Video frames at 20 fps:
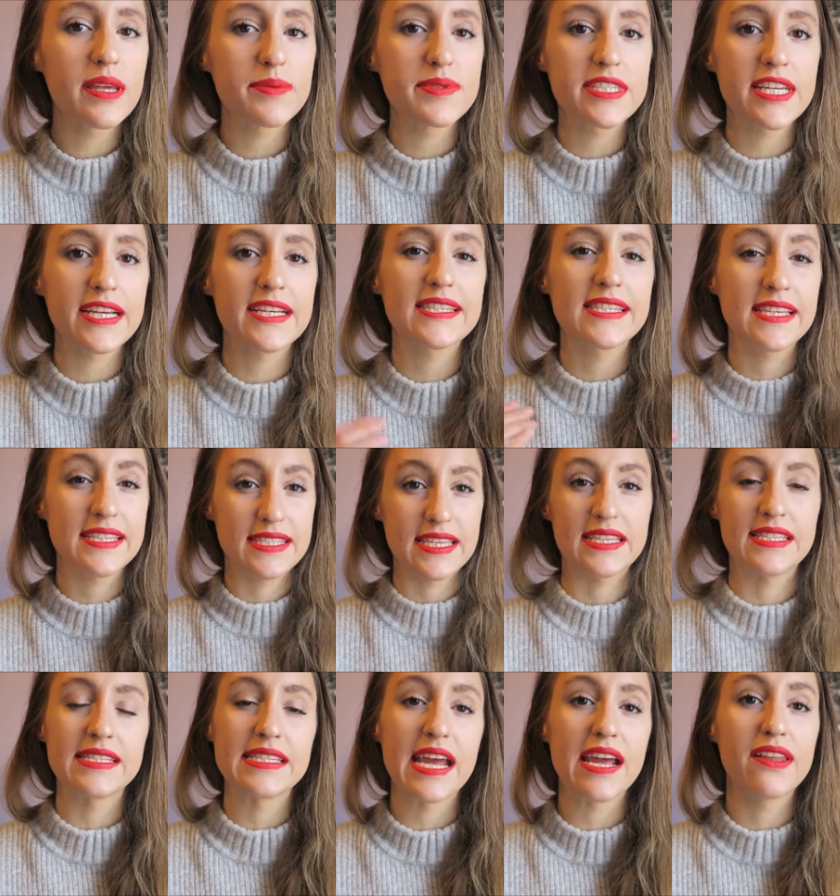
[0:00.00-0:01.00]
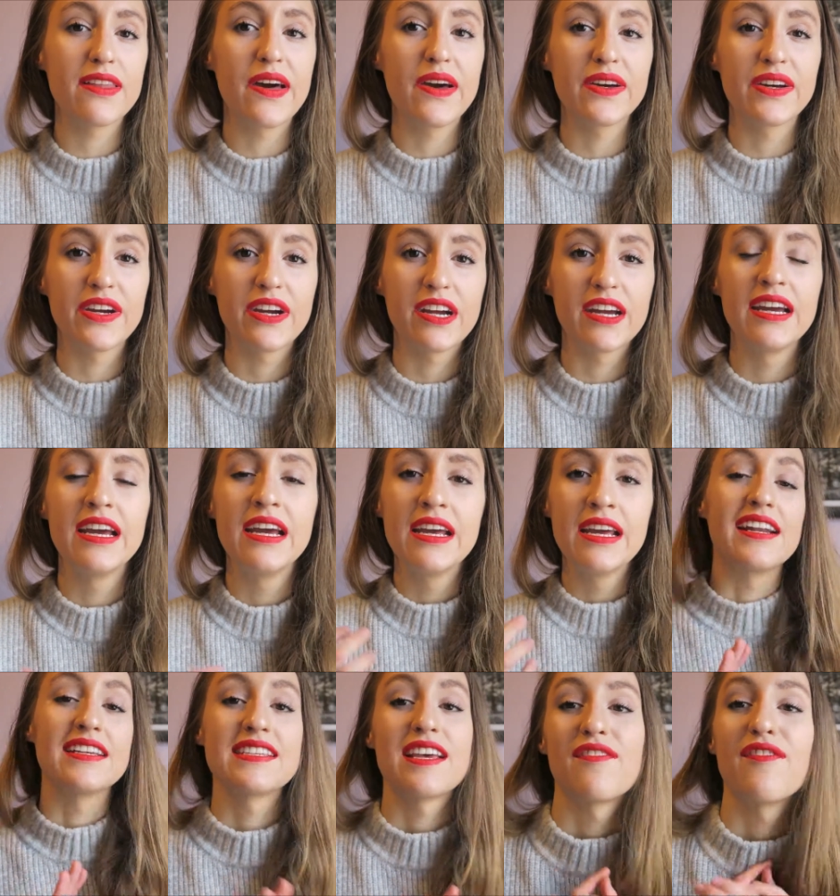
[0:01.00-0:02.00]
lipsticks because they stay longer.
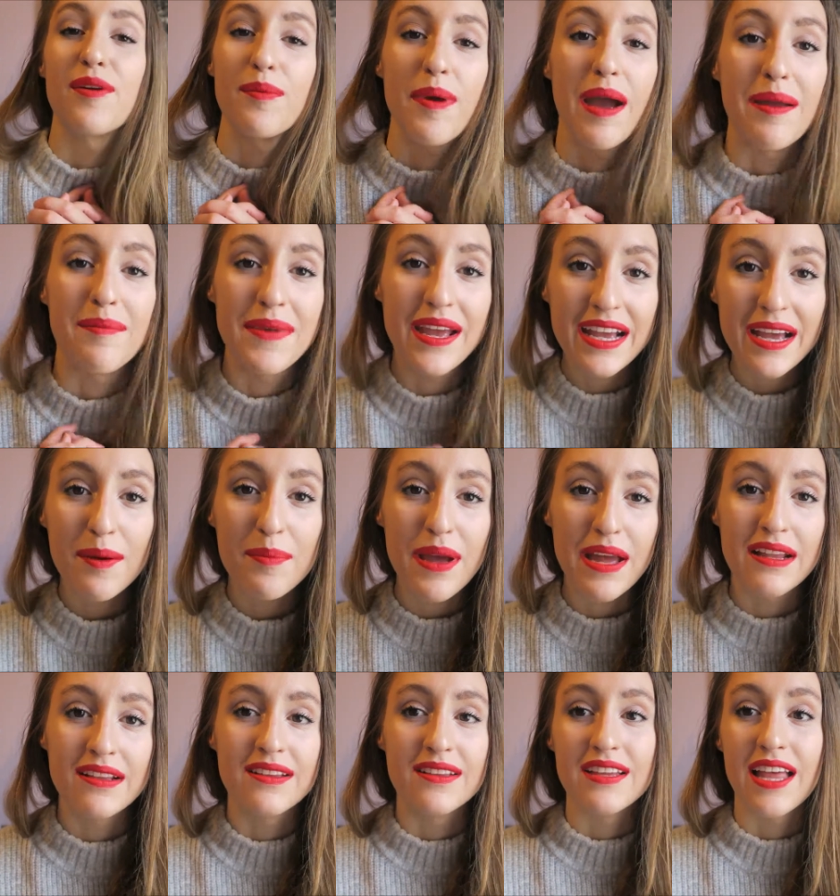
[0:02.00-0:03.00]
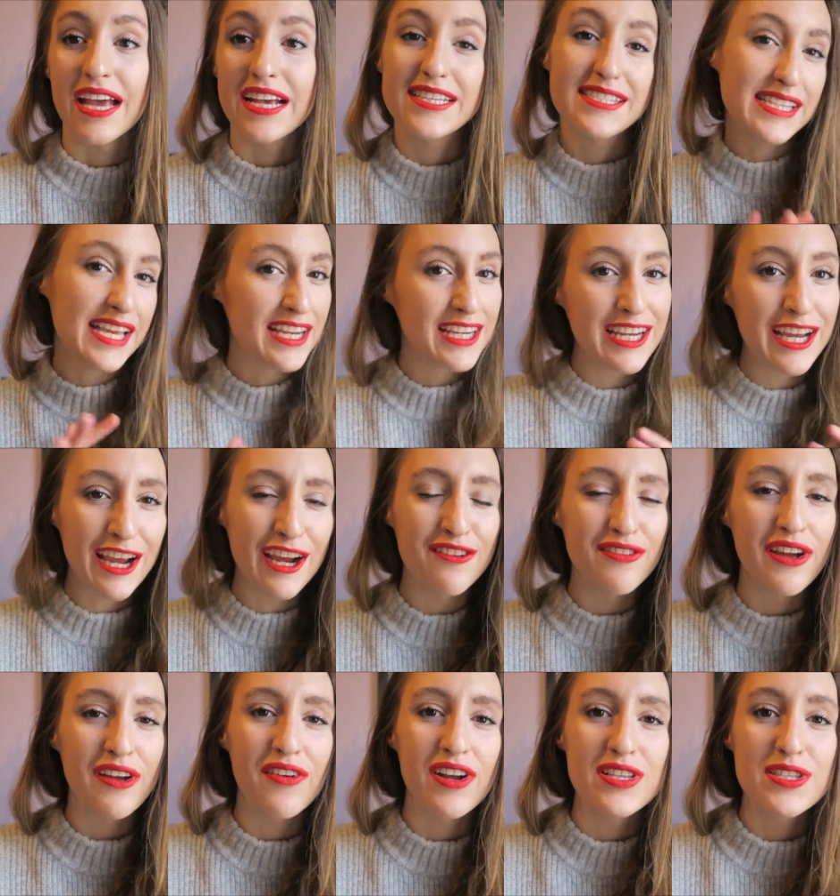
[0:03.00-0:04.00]
That is it for my makeup and like skincare
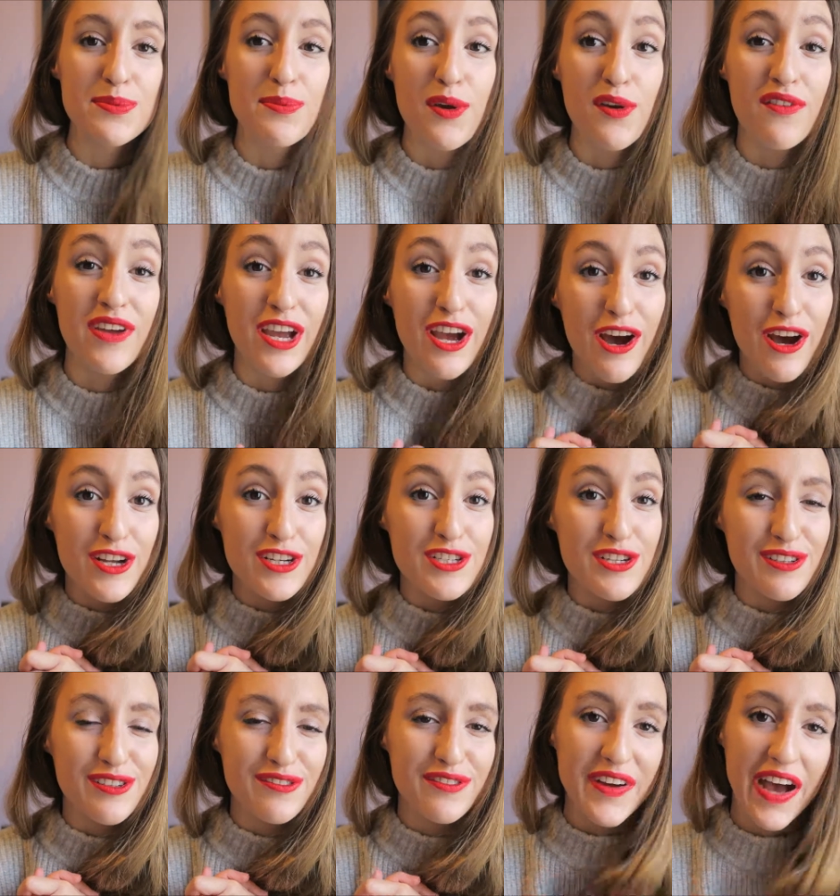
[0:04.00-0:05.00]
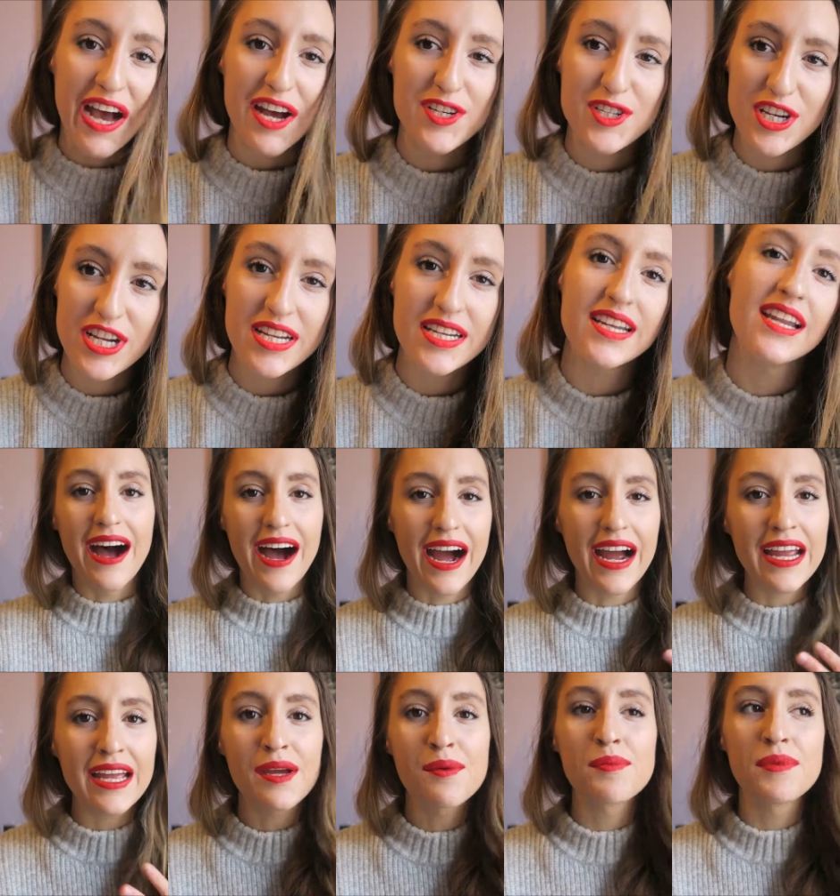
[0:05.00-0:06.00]
favorites. Moving on to fashion.
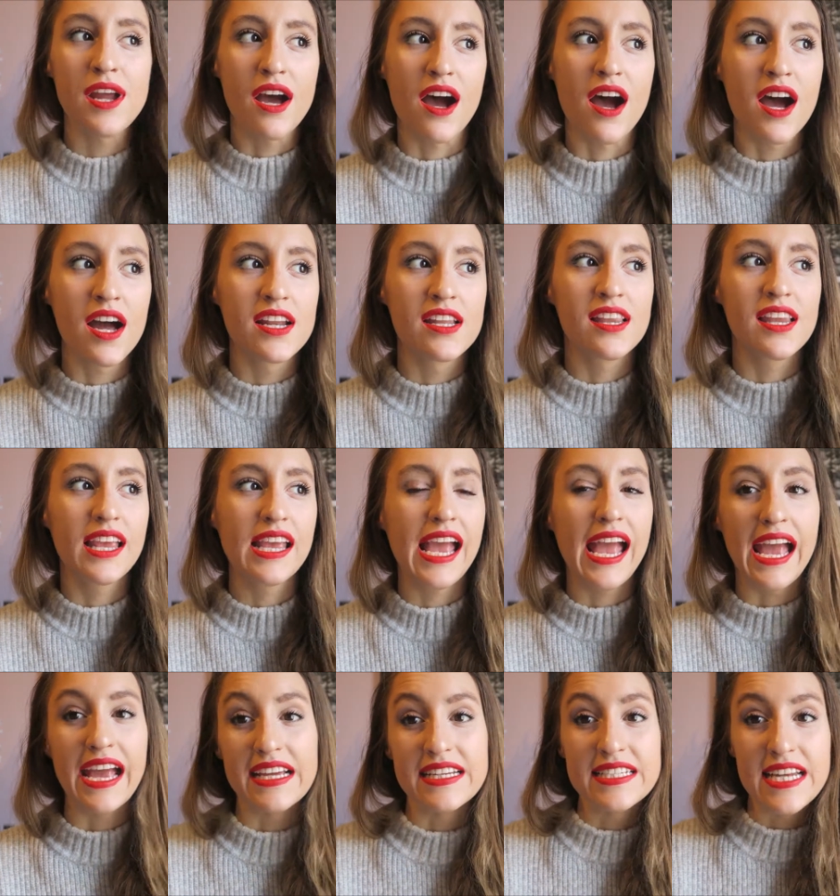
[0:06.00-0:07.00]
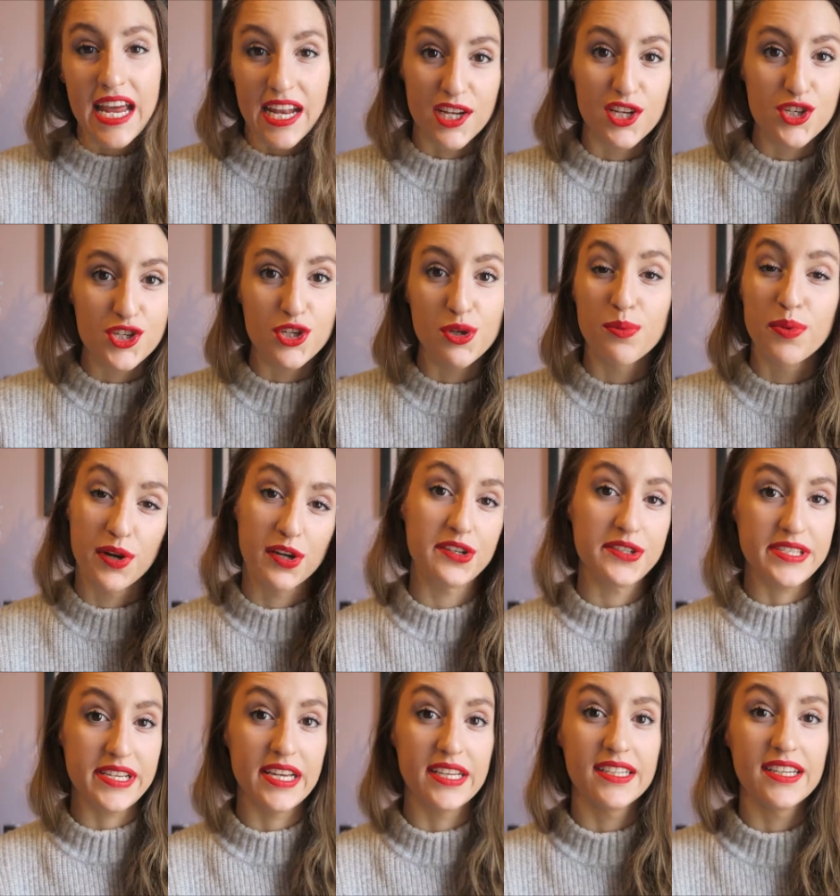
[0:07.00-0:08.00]
I am not a tennis shoe
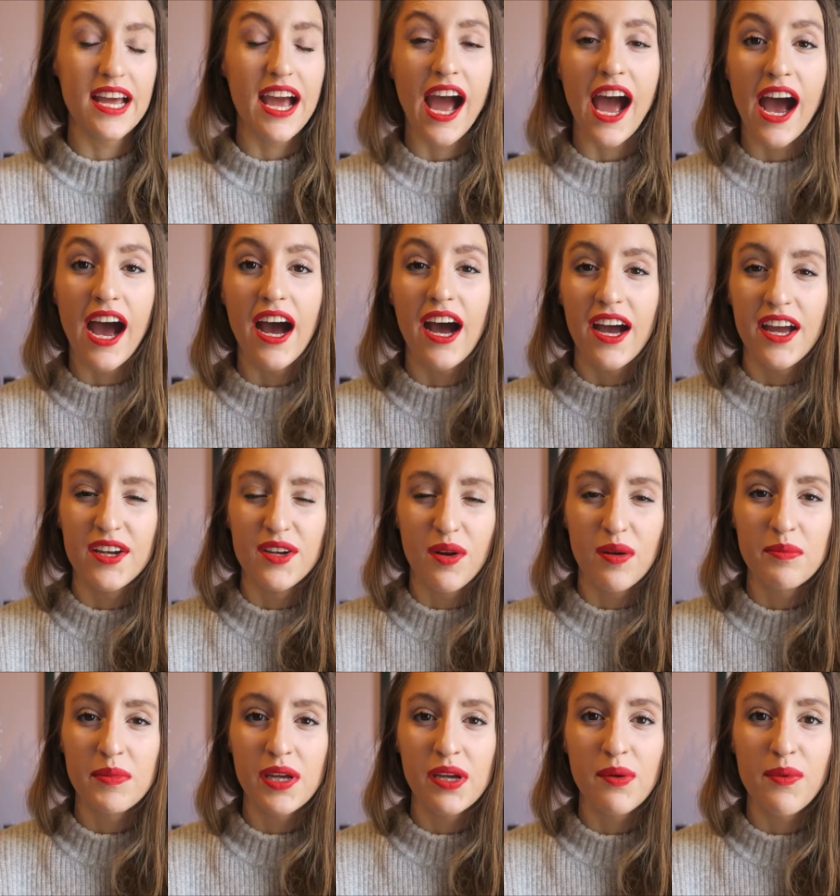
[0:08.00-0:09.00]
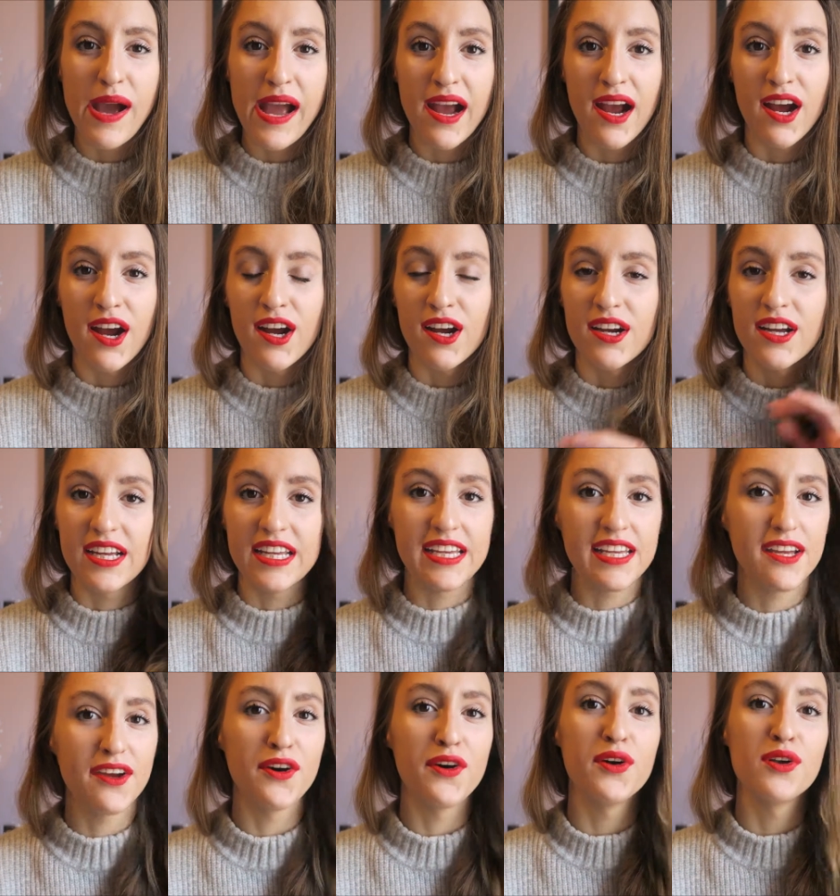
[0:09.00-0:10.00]
person. I normally wear
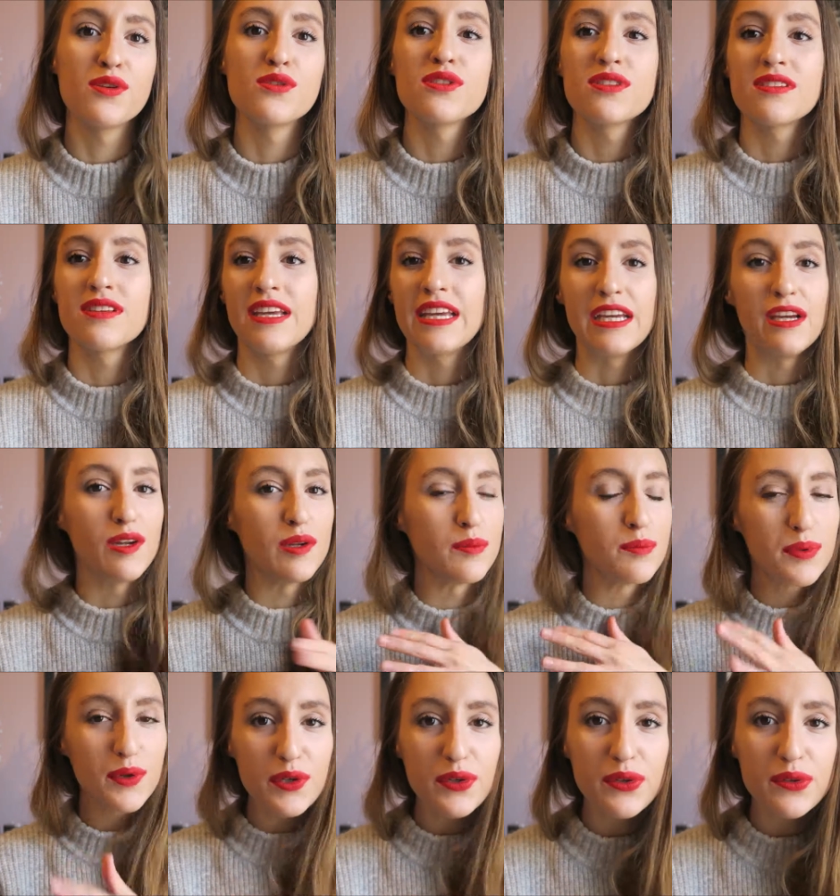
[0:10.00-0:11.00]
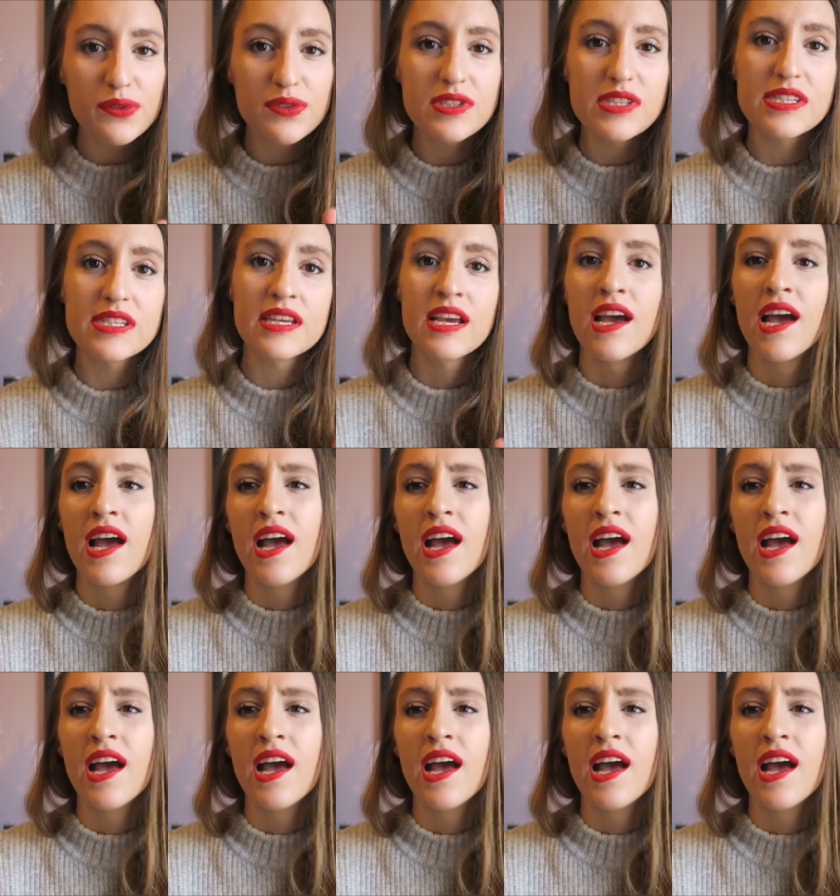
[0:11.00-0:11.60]
heels, heeled boots.